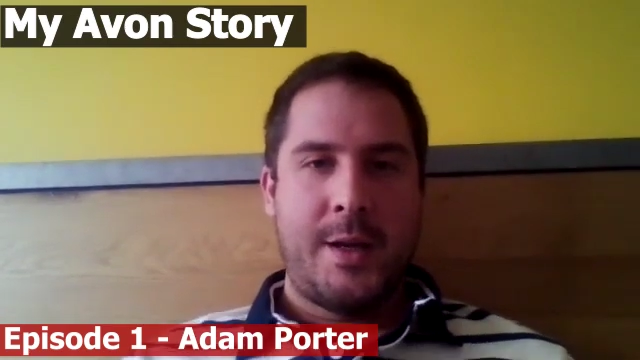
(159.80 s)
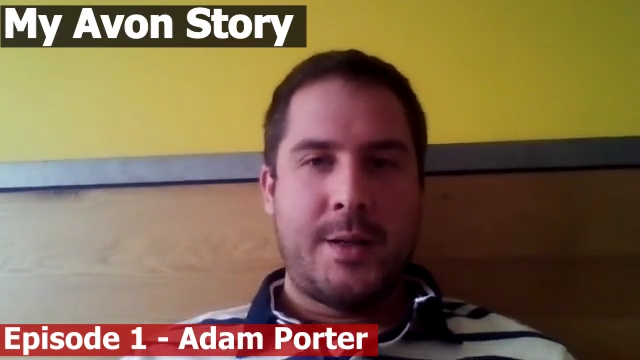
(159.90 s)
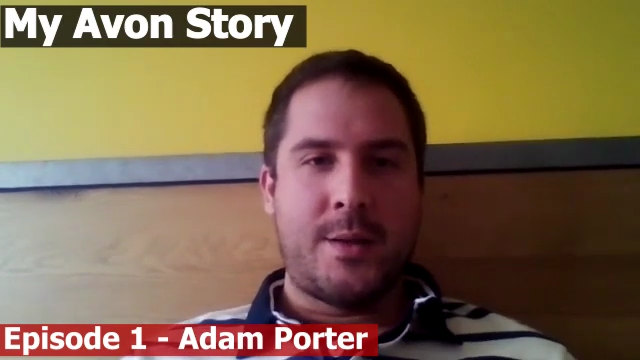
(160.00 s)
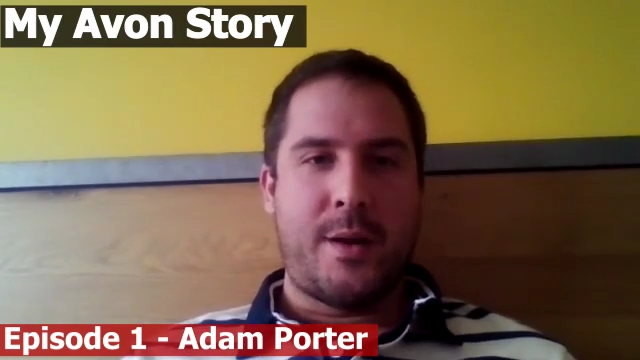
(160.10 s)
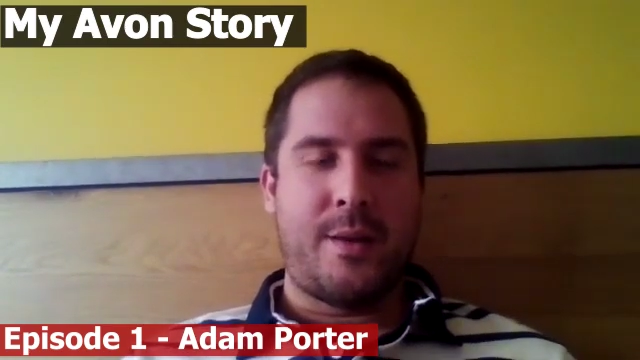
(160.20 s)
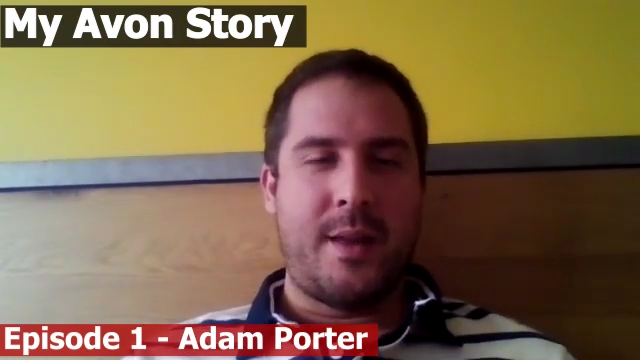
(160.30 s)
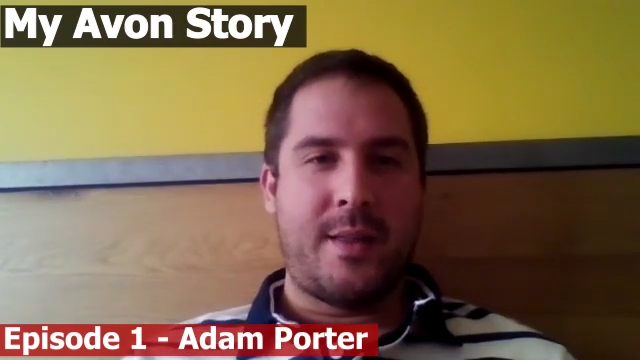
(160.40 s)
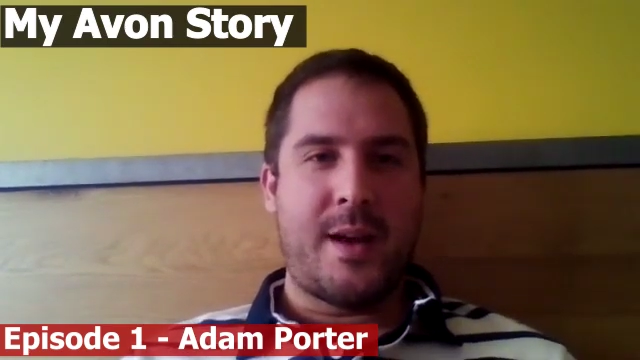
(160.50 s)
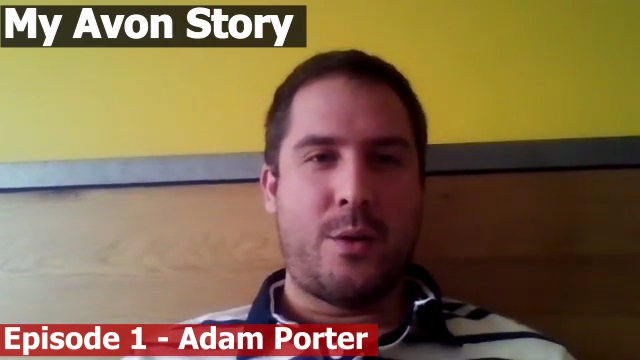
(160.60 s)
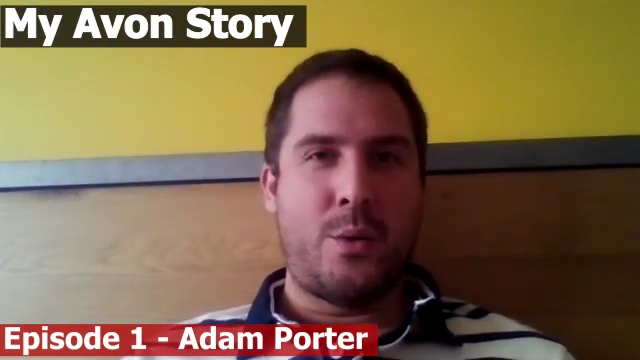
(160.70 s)
So I think
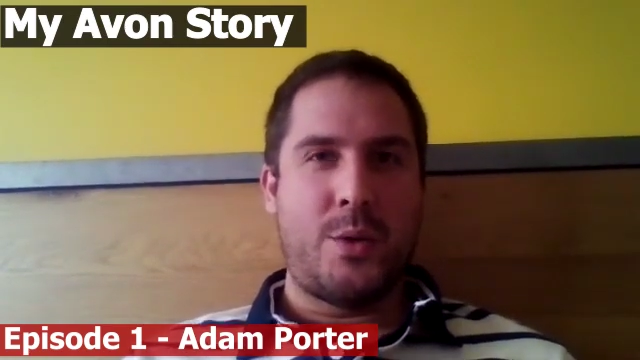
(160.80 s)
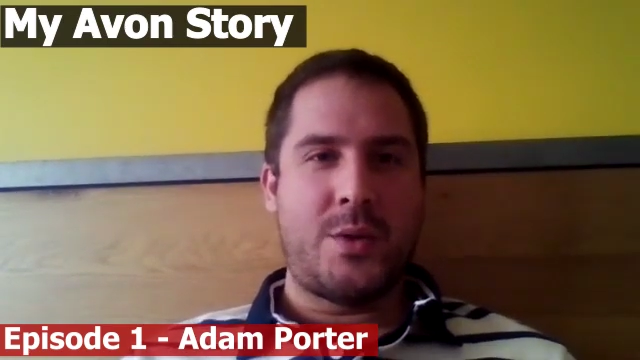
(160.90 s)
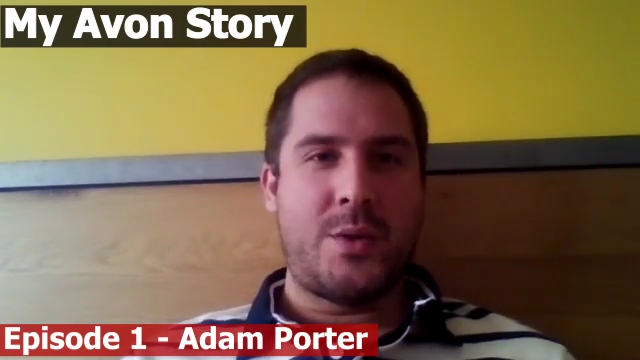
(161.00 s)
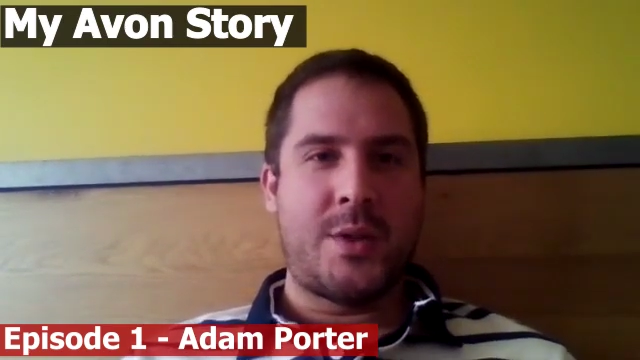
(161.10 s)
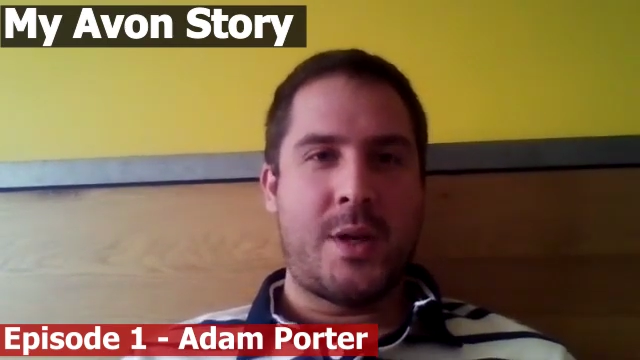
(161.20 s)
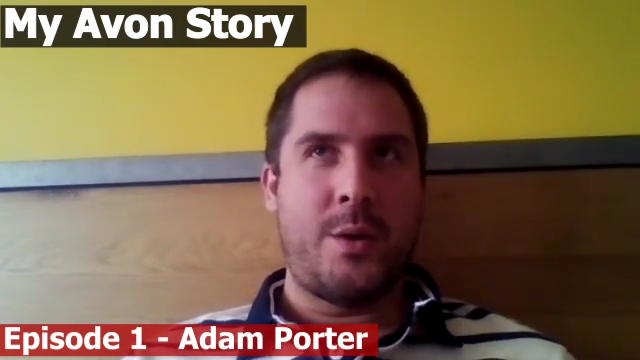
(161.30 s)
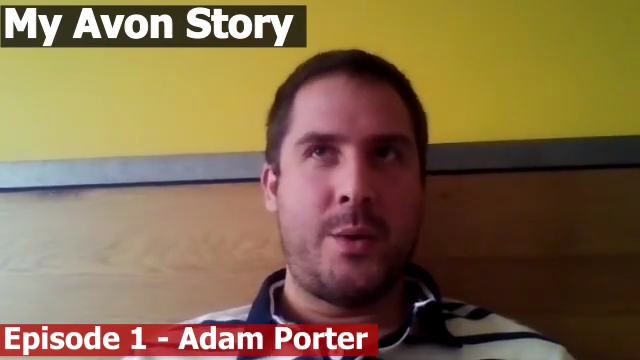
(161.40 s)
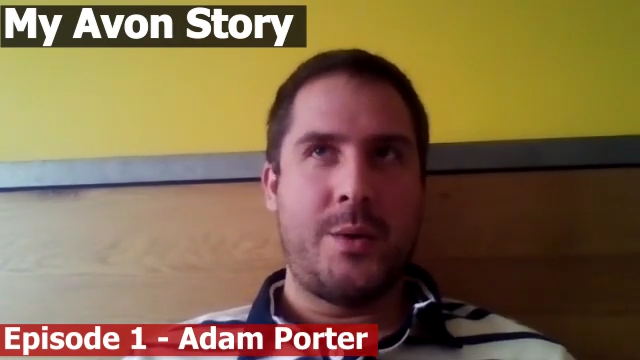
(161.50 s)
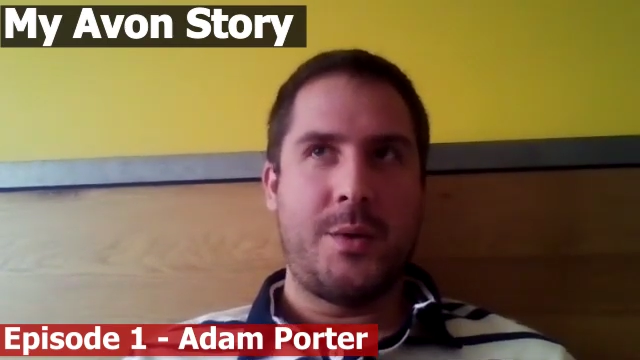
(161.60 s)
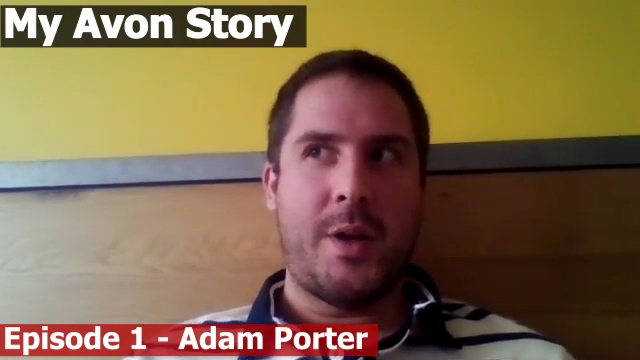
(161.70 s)
that also
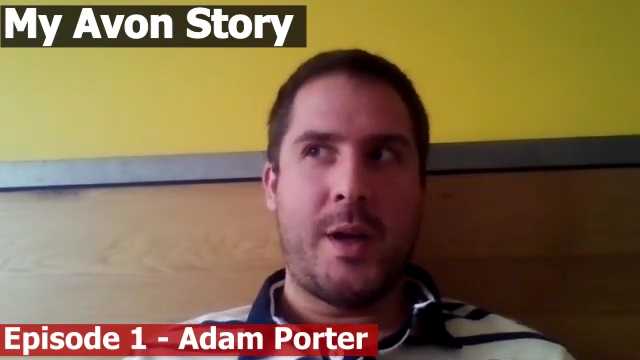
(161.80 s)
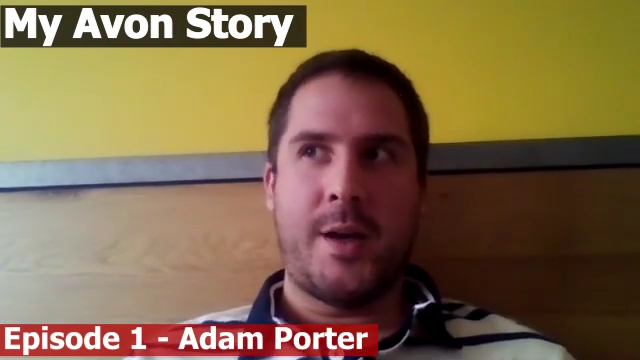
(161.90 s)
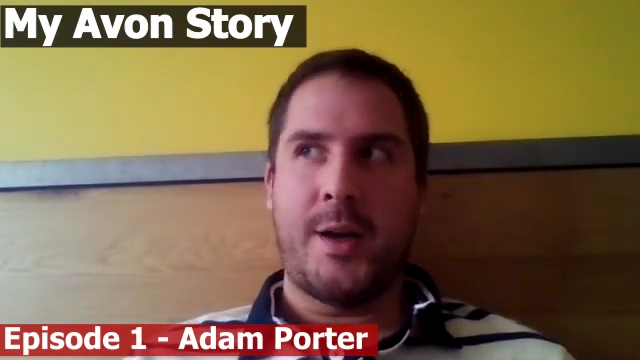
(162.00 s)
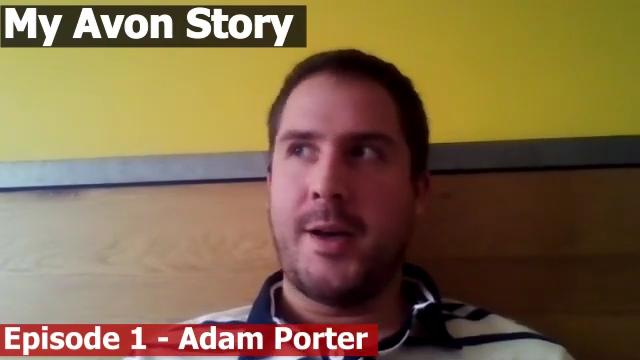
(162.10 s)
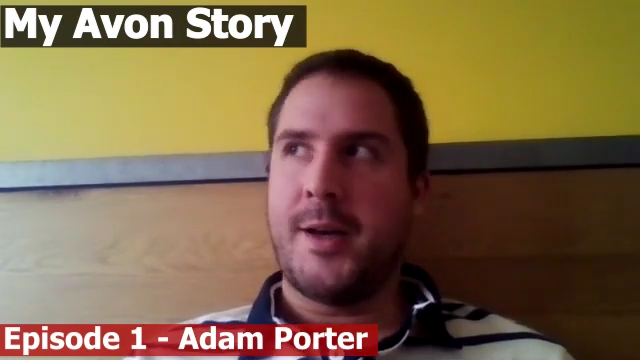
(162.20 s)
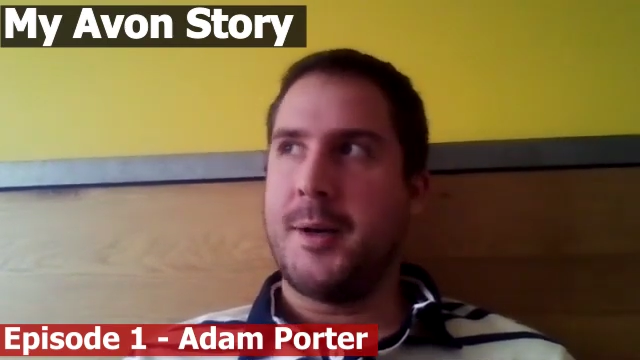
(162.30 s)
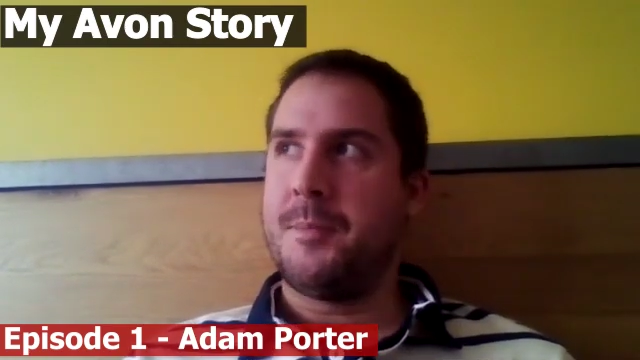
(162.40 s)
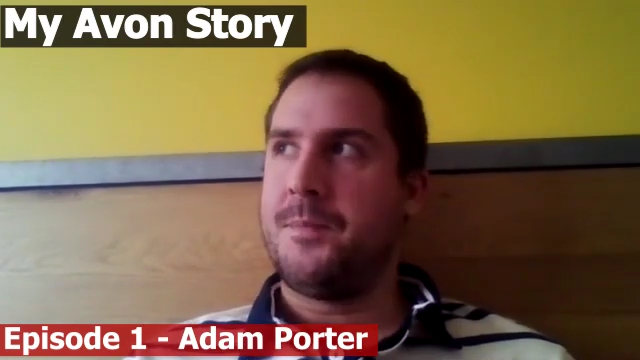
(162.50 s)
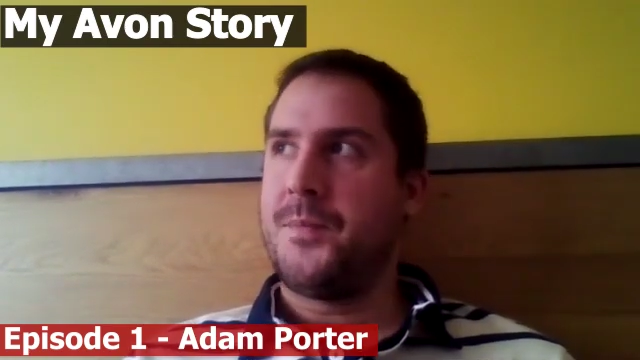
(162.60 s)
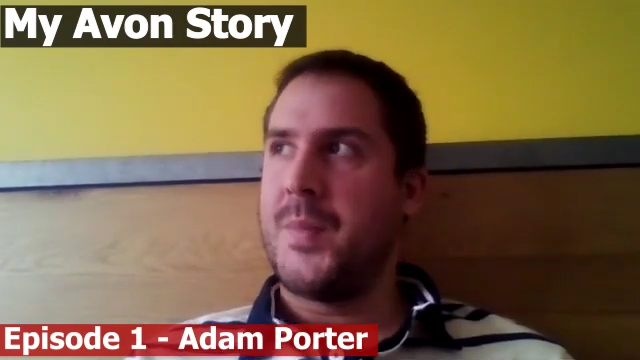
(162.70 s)
um,